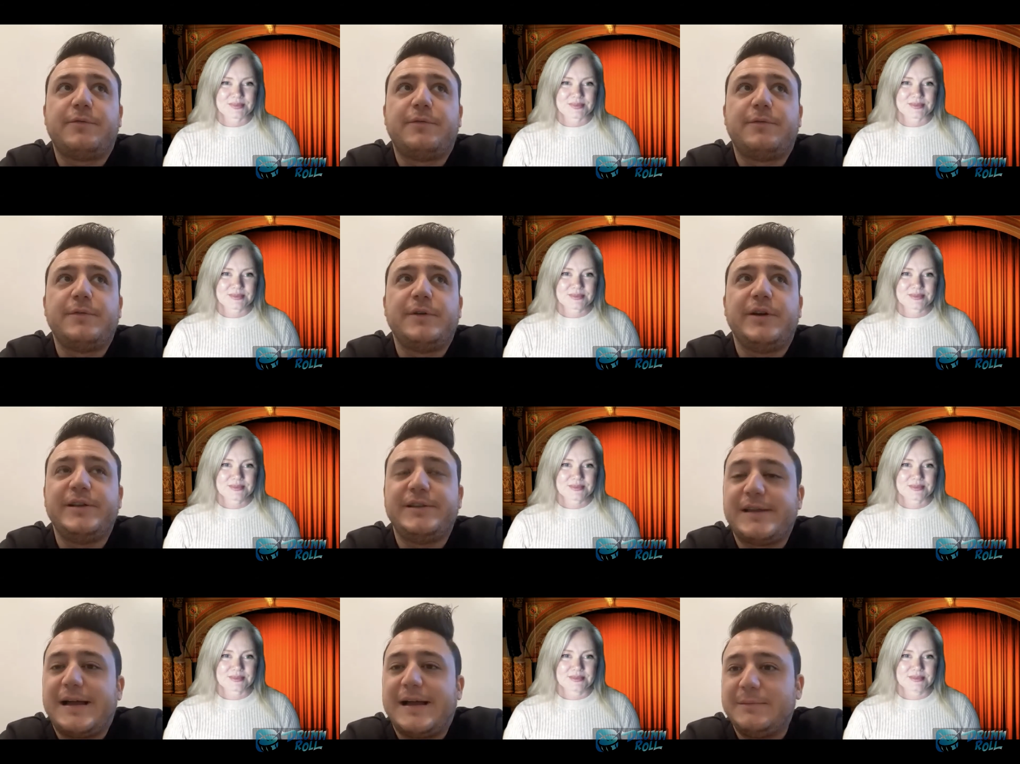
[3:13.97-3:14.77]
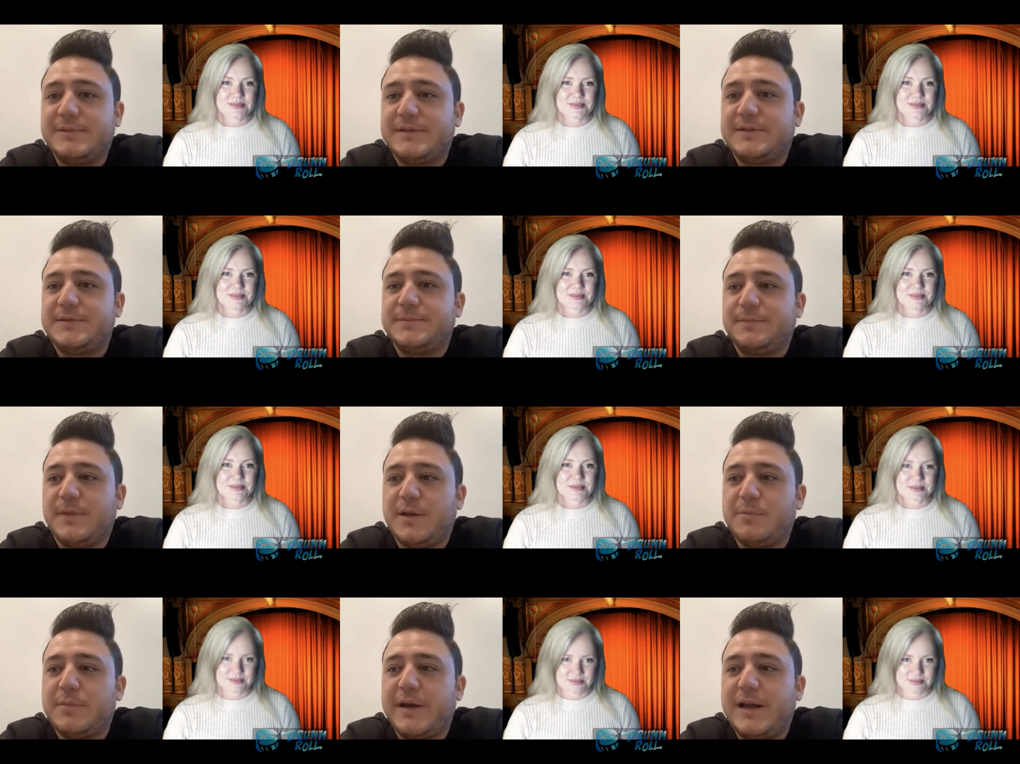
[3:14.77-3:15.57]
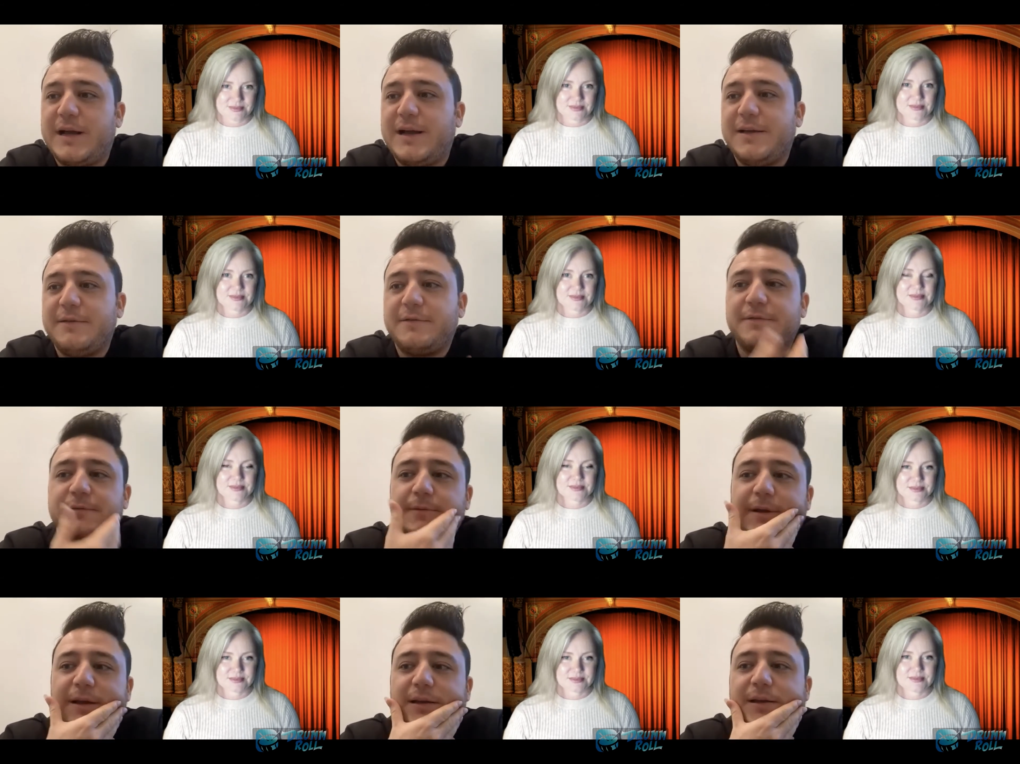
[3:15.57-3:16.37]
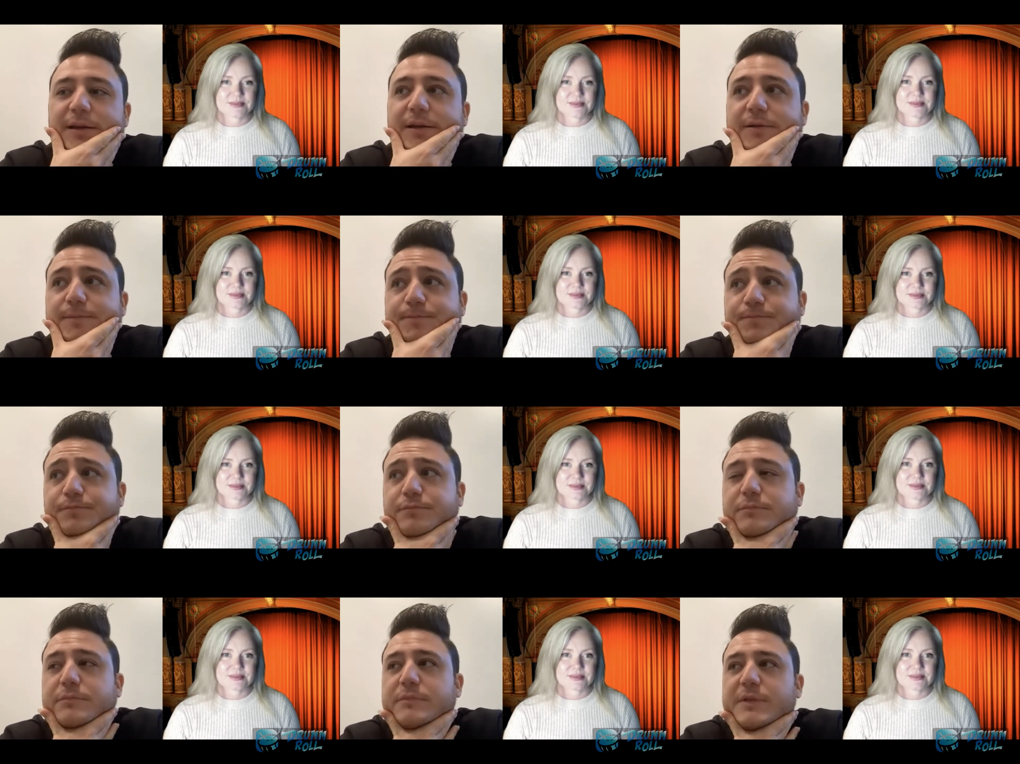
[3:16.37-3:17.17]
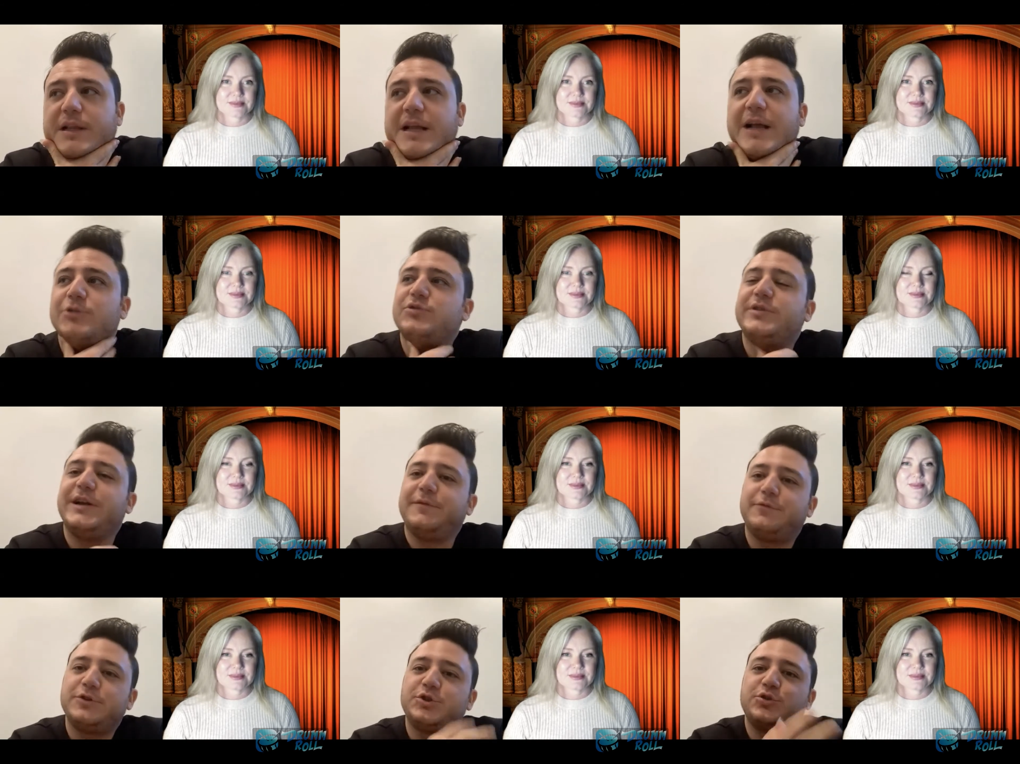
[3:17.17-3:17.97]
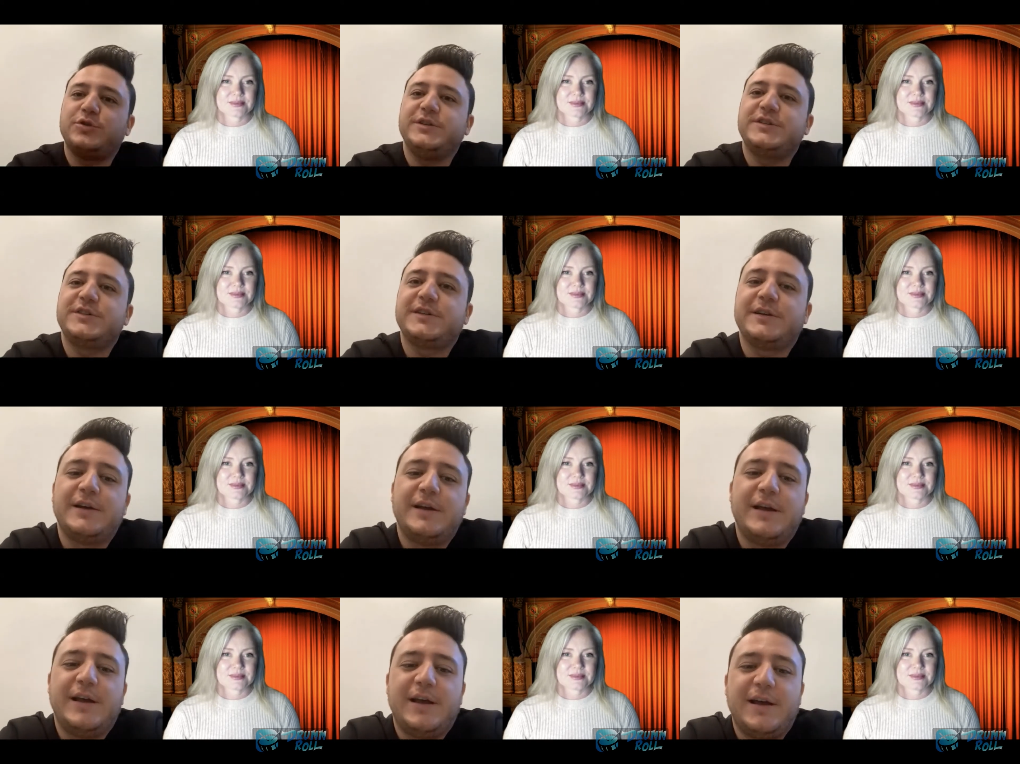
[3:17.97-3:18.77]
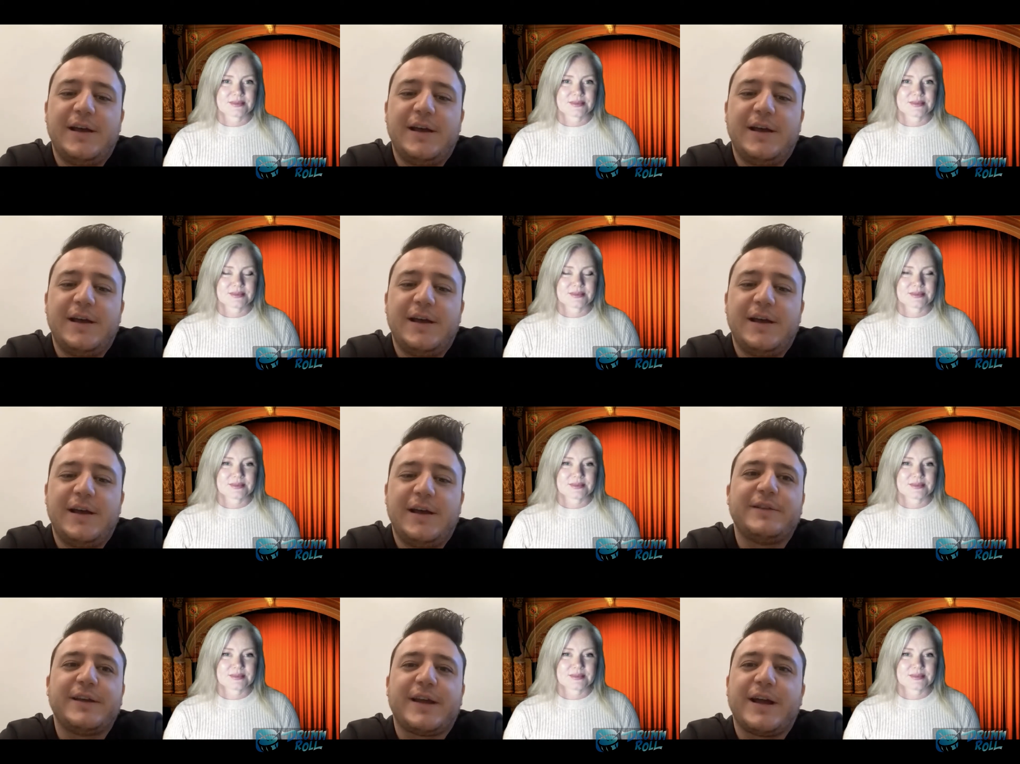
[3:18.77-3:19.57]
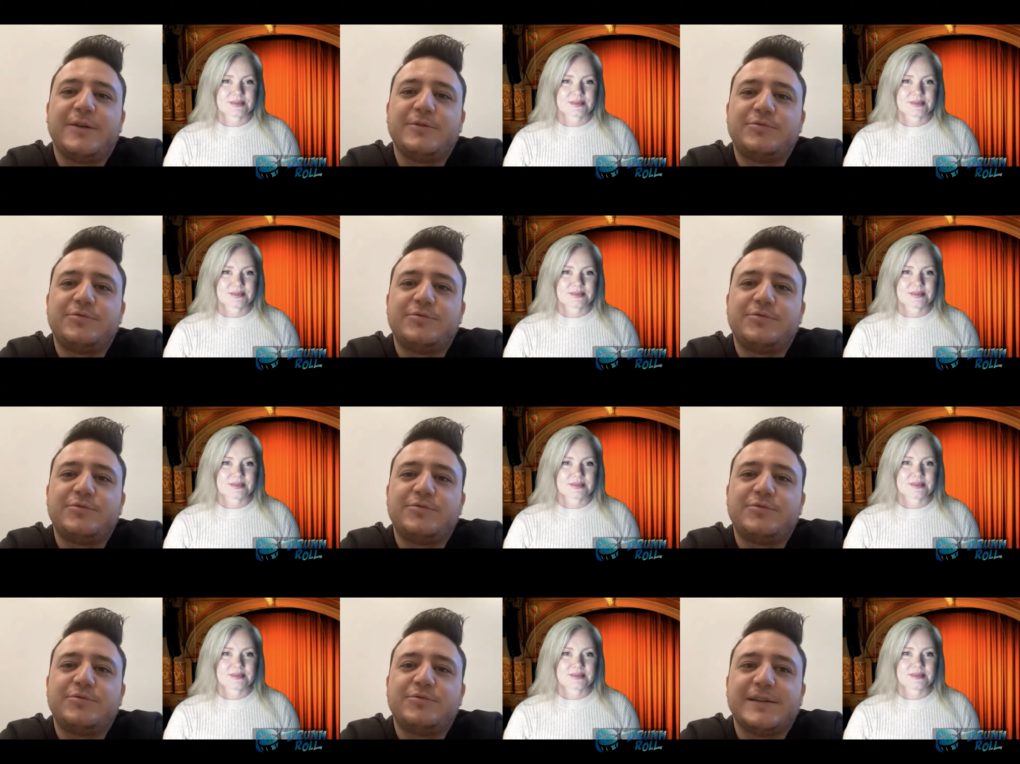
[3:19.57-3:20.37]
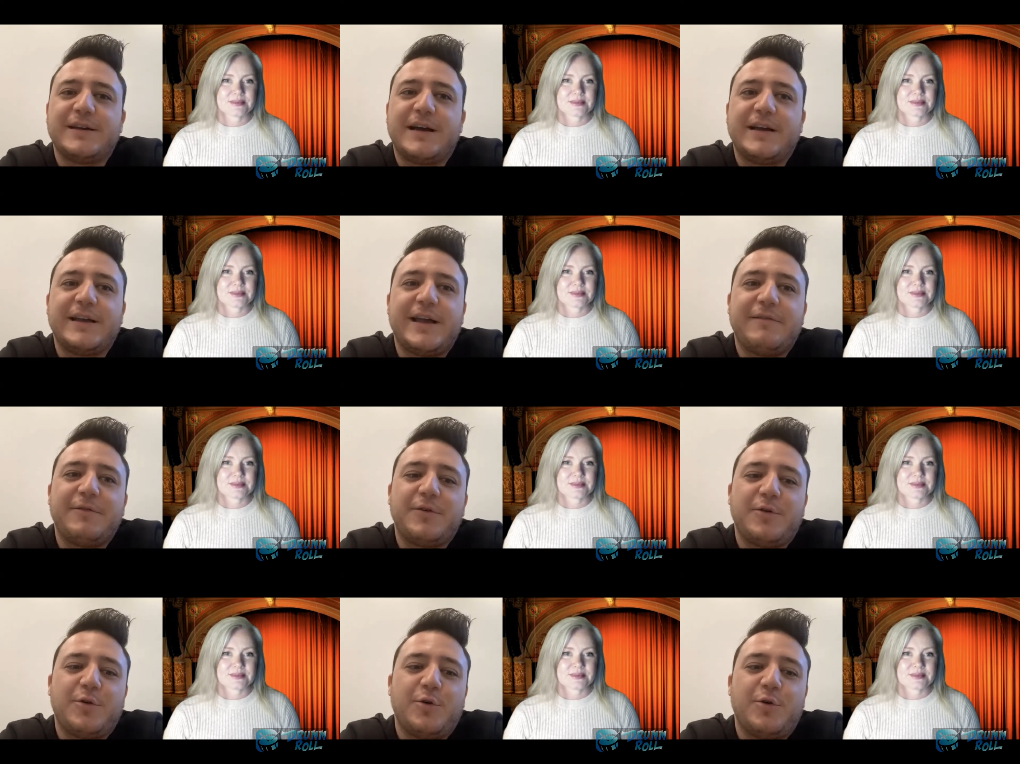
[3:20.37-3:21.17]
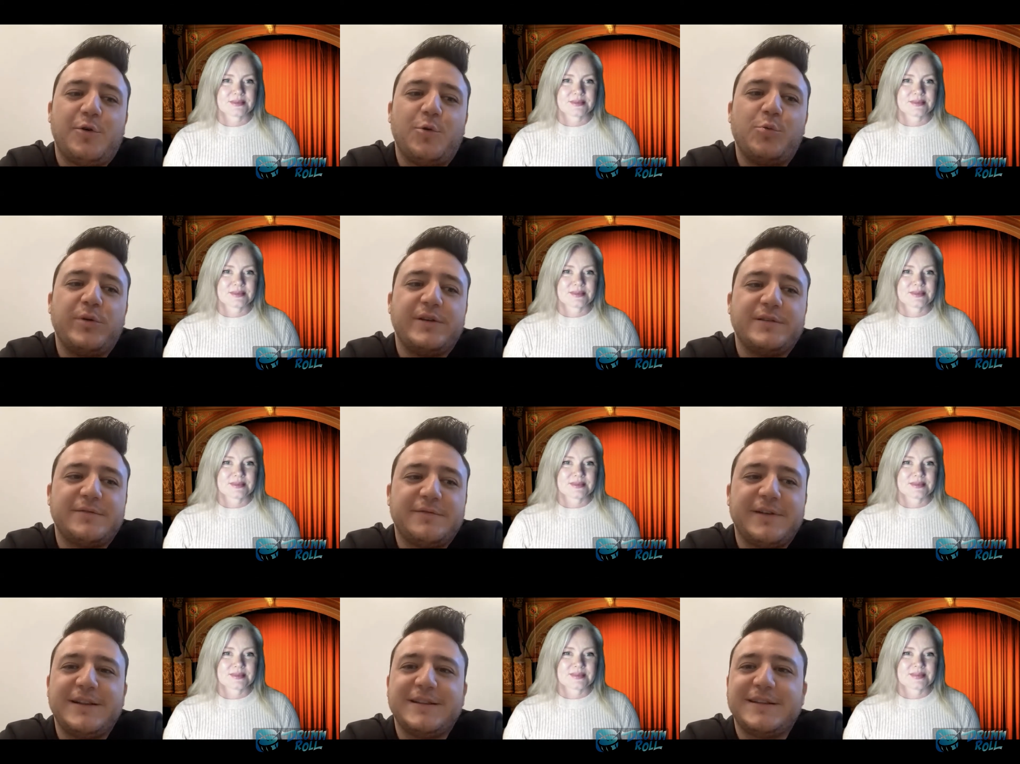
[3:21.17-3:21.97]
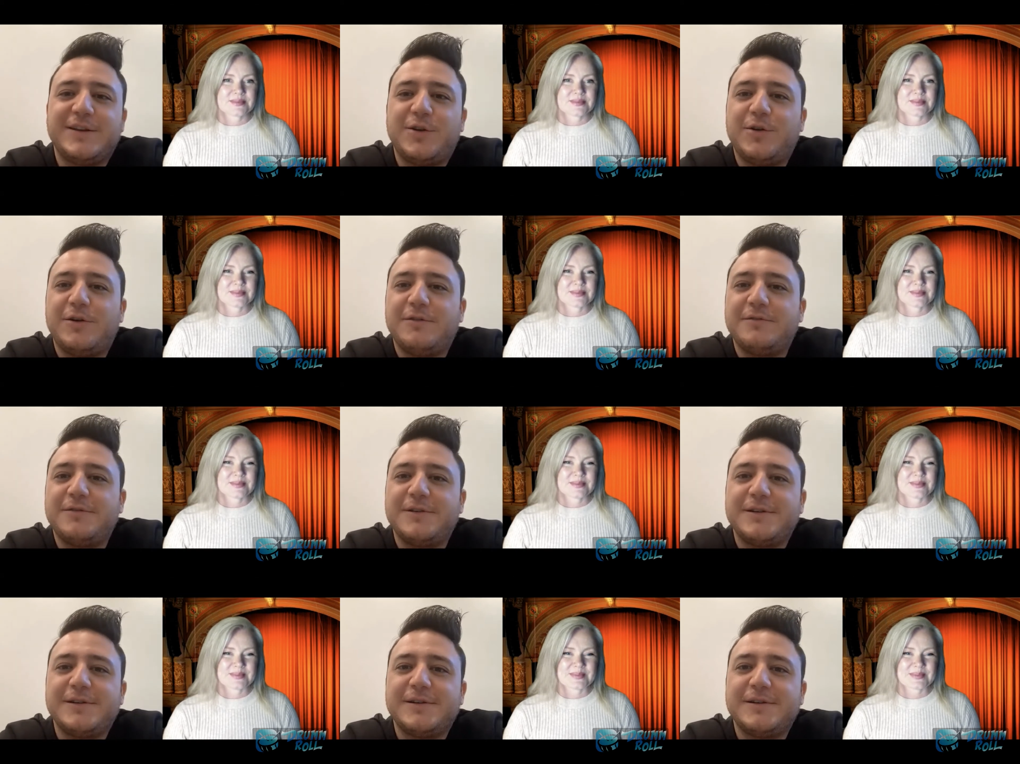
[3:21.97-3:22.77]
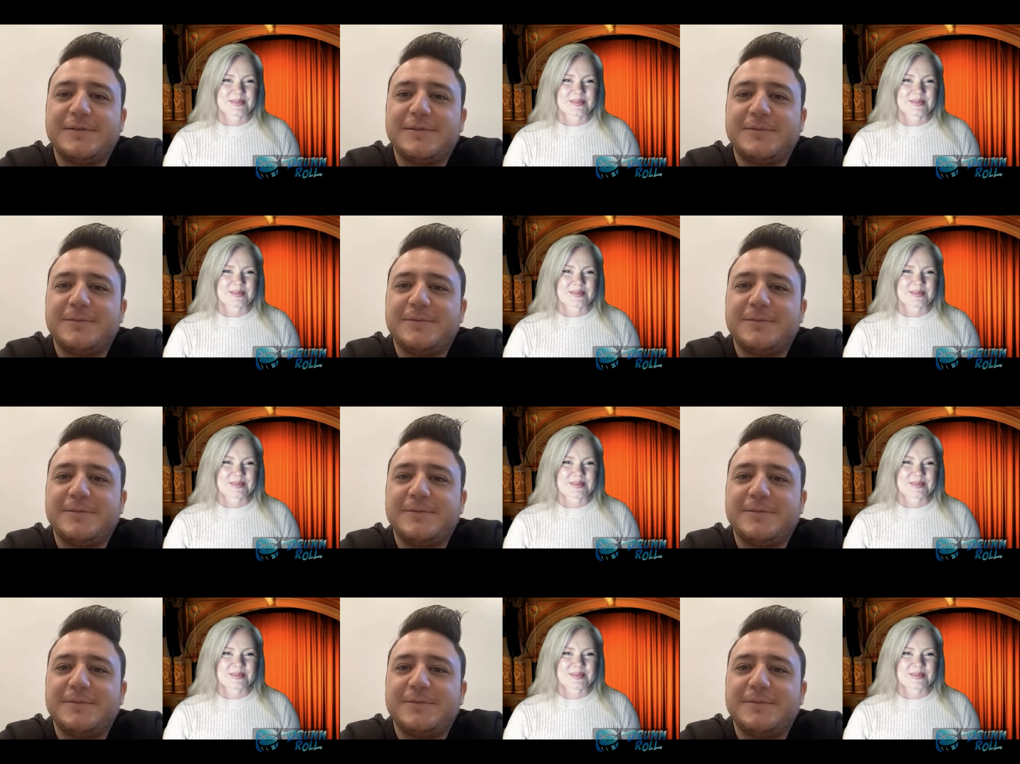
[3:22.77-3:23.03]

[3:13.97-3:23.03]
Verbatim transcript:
Speaker 1: three times in my life. And um, Australia for sure is uh, uh, one of the countries that uh, I have always felt in love uh,